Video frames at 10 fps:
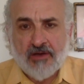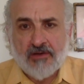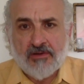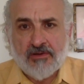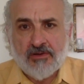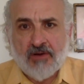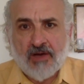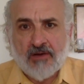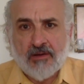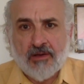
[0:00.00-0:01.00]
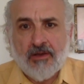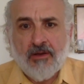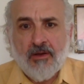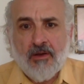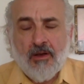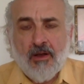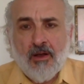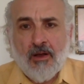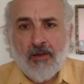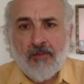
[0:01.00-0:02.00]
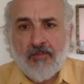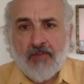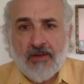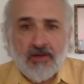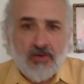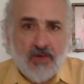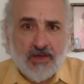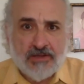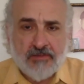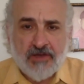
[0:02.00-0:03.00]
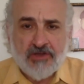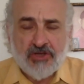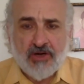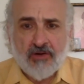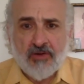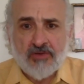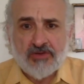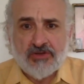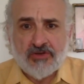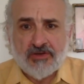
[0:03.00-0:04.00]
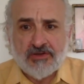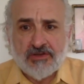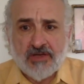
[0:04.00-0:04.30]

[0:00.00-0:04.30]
it directly. And the U.S. might share those interests.